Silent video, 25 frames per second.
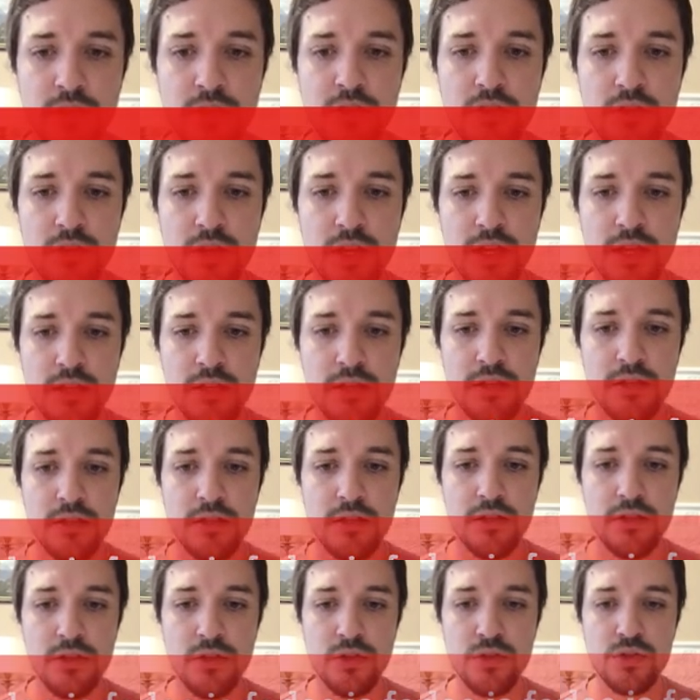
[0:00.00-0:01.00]
you can
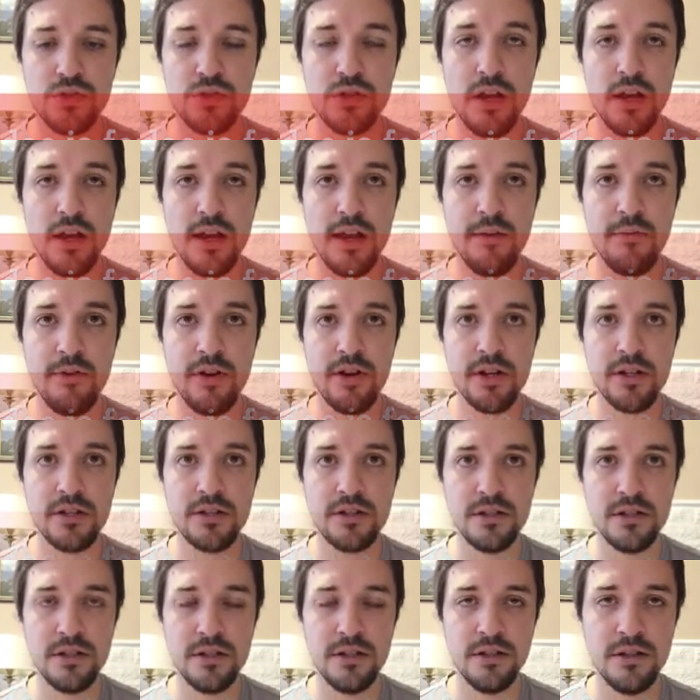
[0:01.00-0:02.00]
use
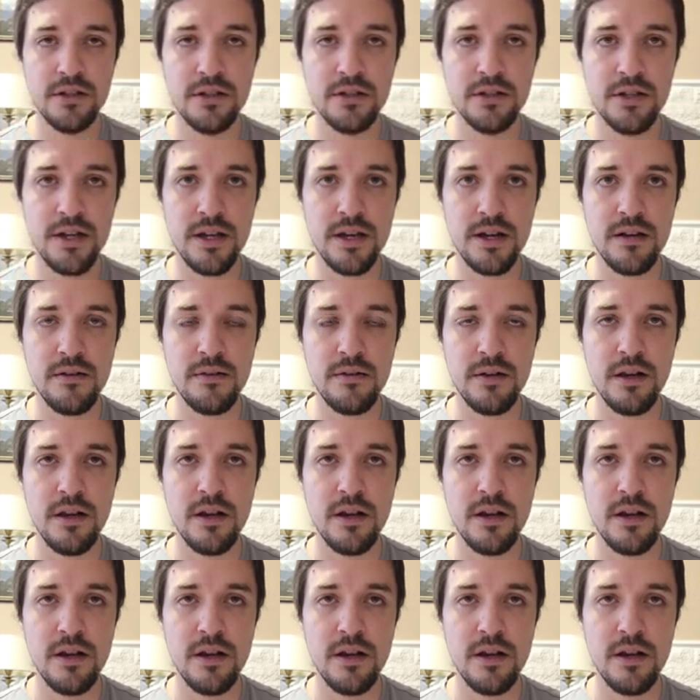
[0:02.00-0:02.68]
leverage in there.